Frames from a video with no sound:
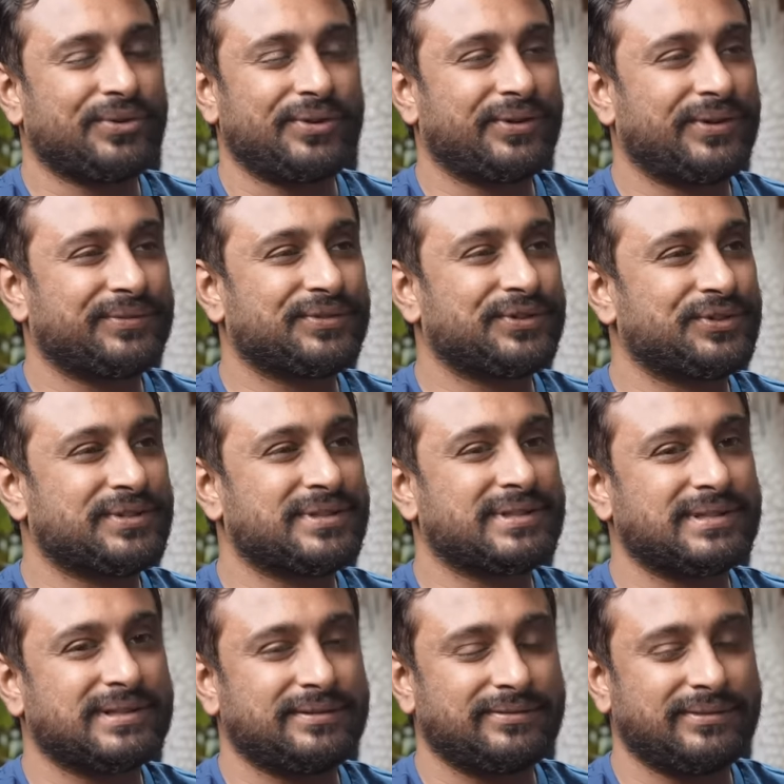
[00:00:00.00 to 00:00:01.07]
no, no. Of
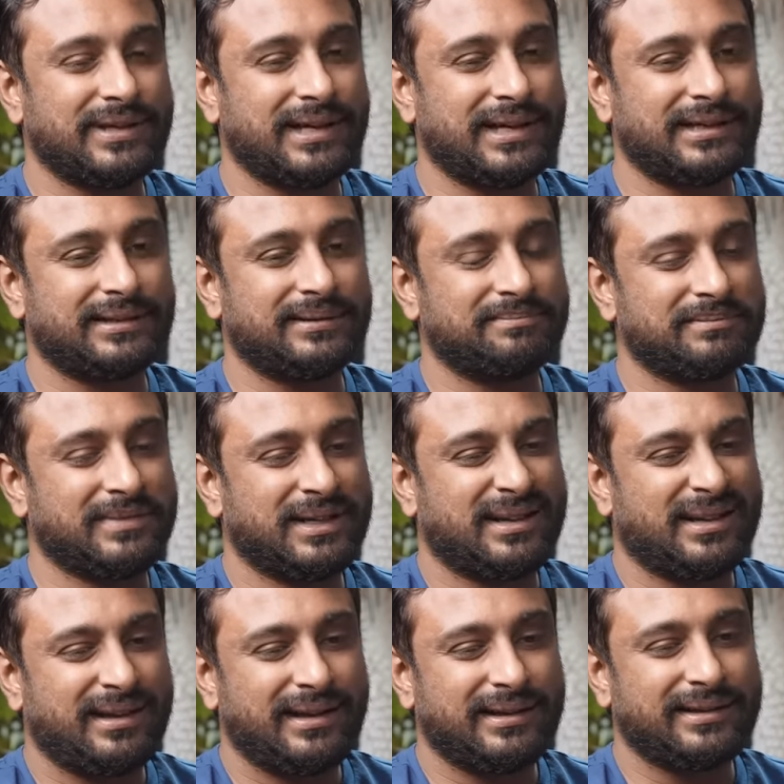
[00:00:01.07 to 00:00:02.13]
course, we had.
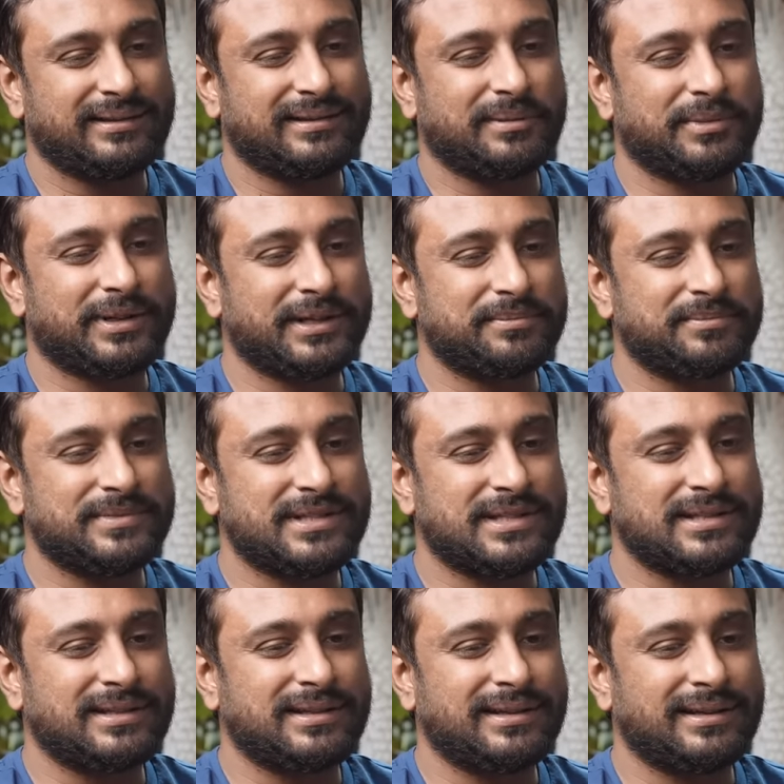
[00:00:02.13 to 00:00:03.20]
I think
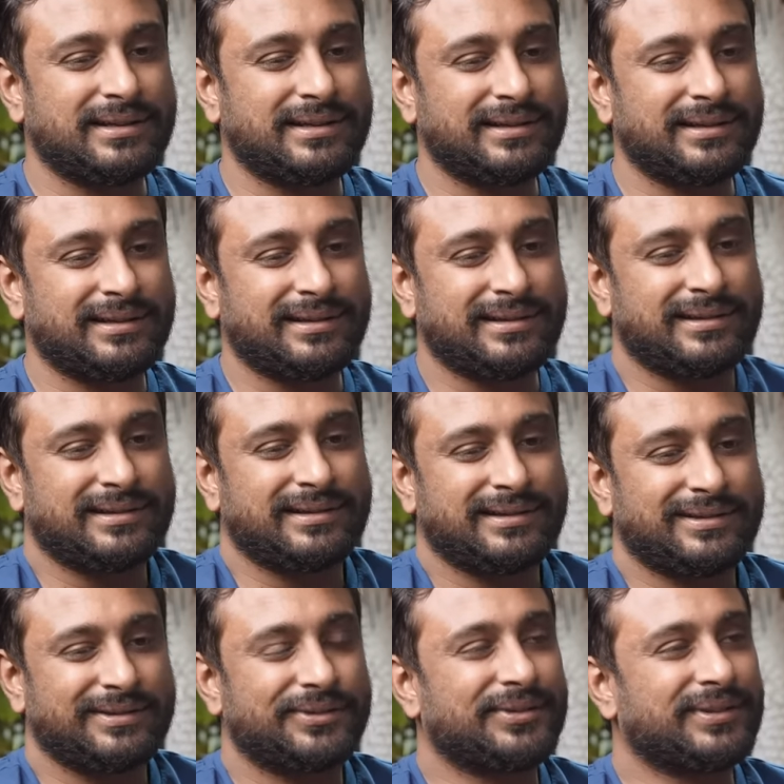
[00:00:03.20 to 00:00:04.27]
sometimes
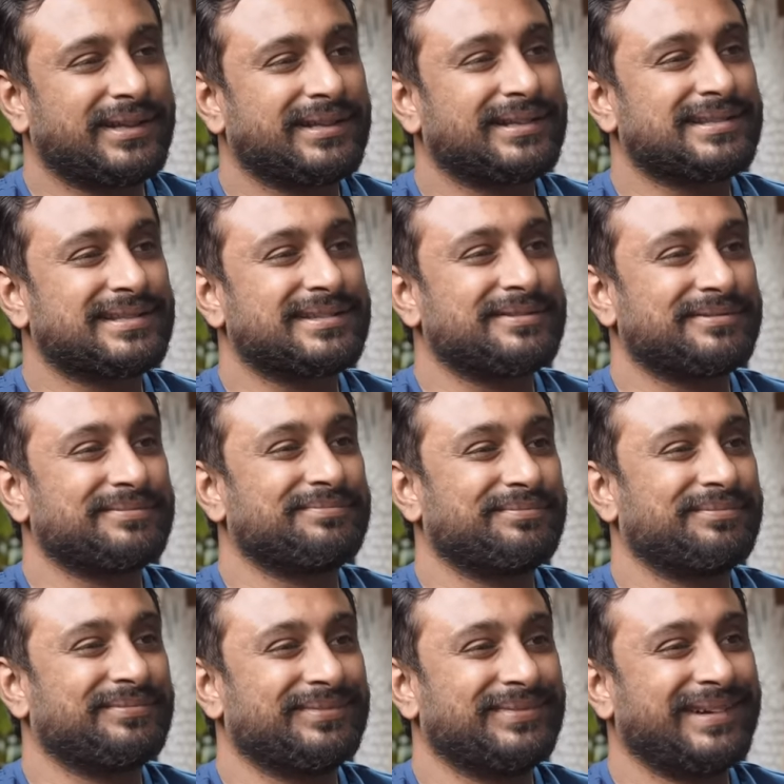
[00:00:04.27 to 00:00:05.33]
you know, things
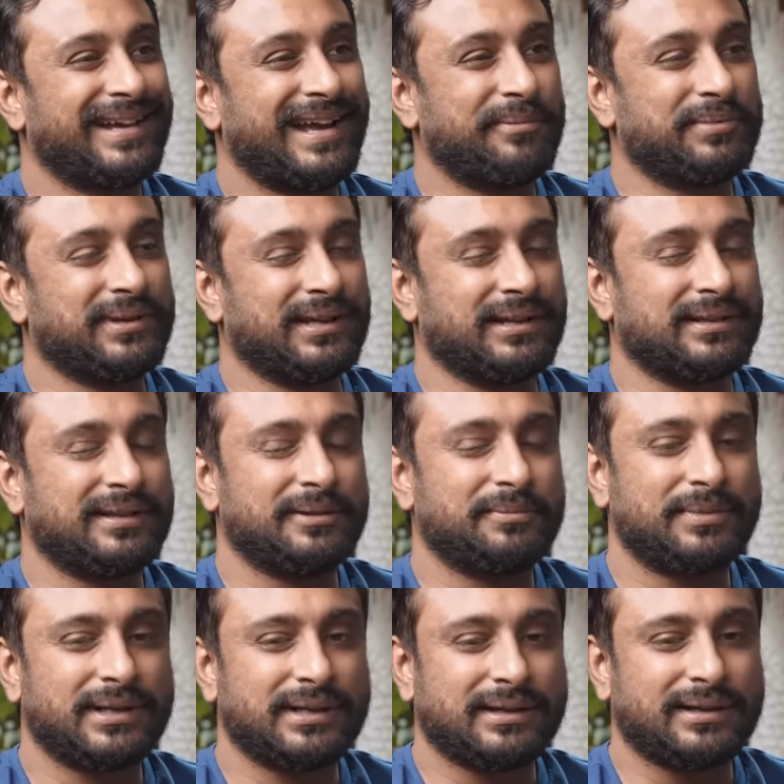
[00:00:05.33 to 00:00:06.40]
happen like that,
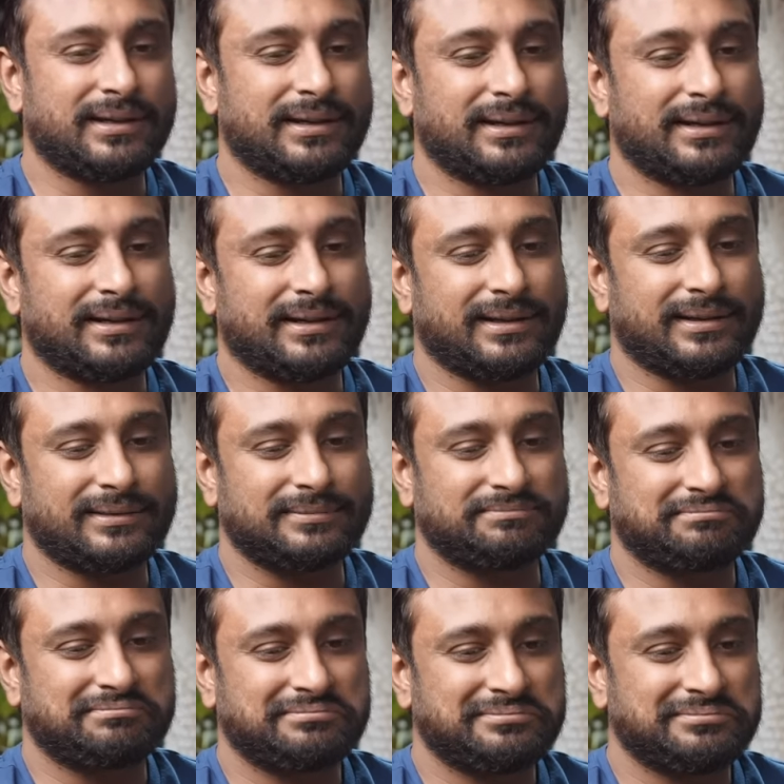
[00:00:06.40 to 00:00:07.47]
but uh,
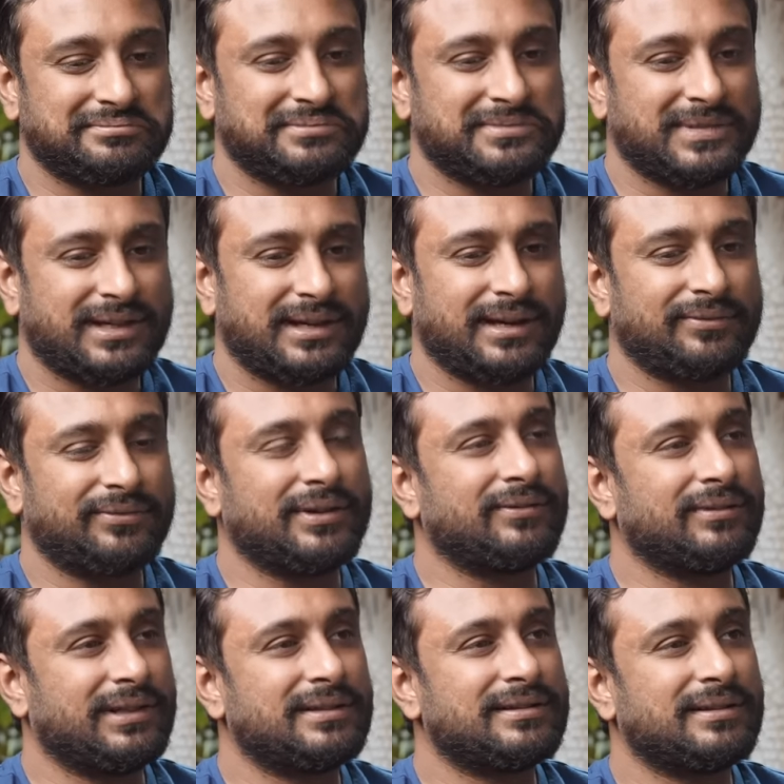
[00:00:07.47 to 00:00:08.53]
I feel
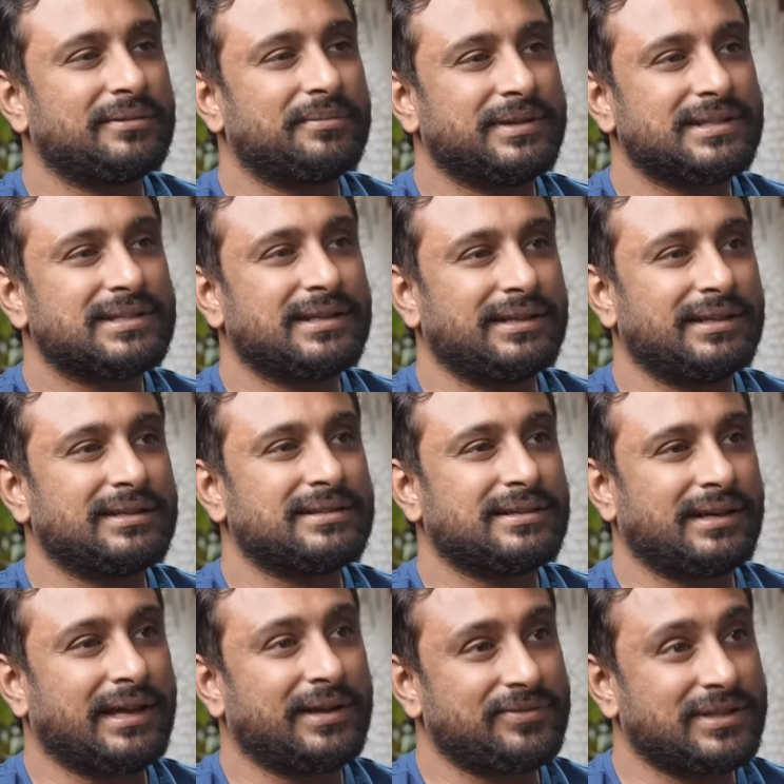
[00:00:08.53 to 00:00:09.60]
this is the best Indian
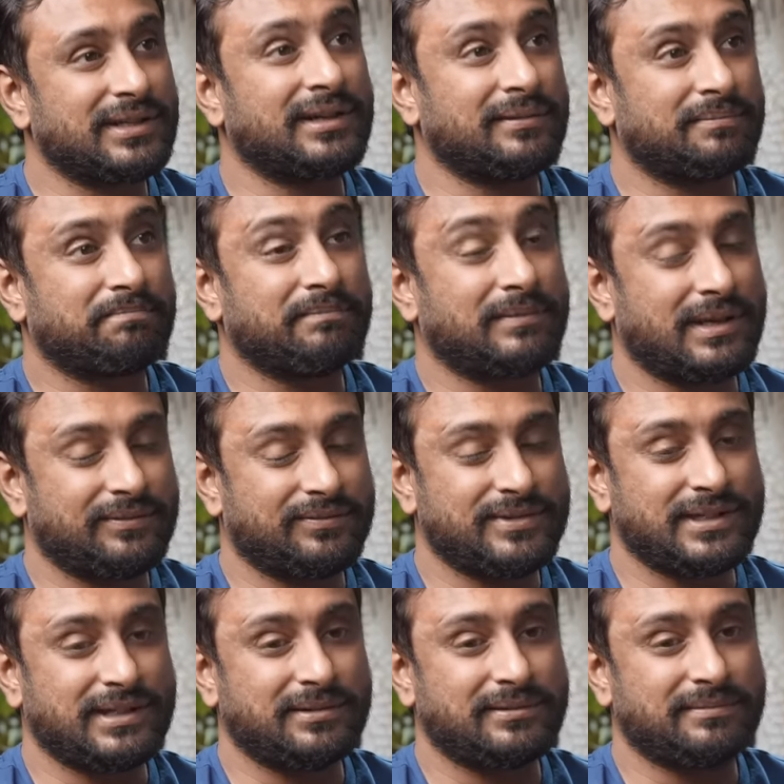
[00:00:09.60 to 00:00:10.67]
side I've seen in I've
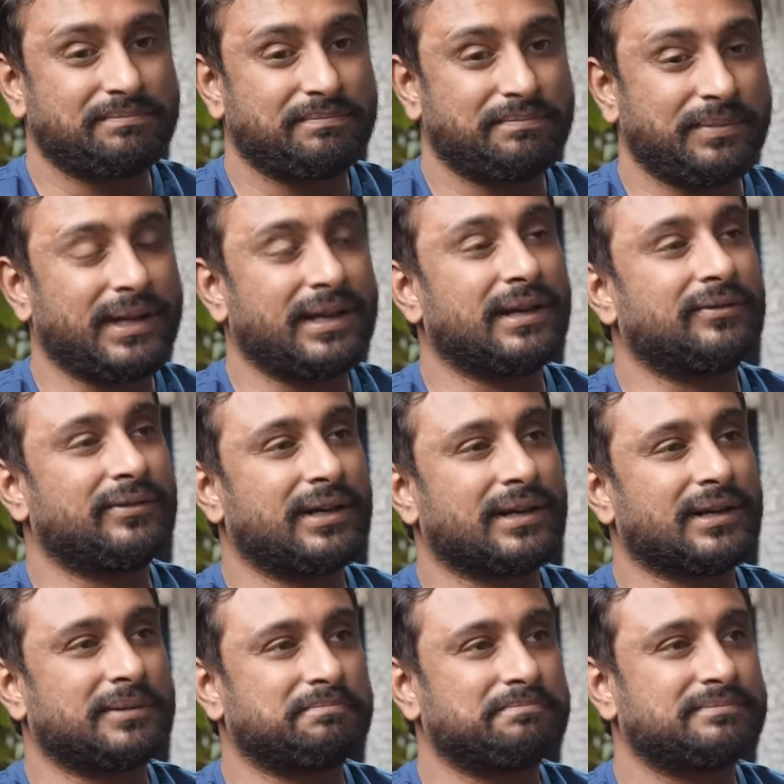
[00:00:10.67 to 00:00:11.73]
seen play in a World
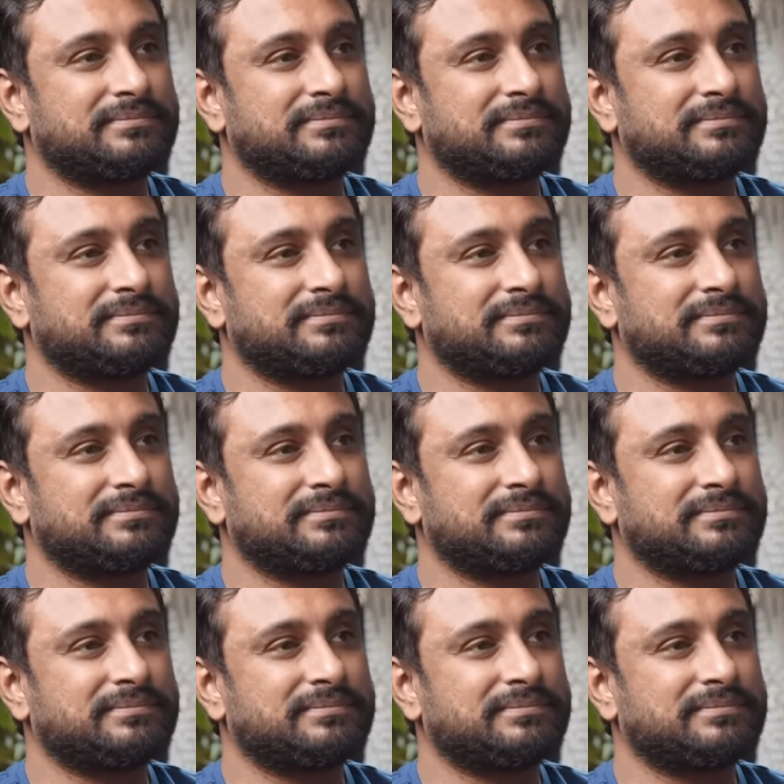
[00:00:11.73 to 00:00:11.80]
Cup.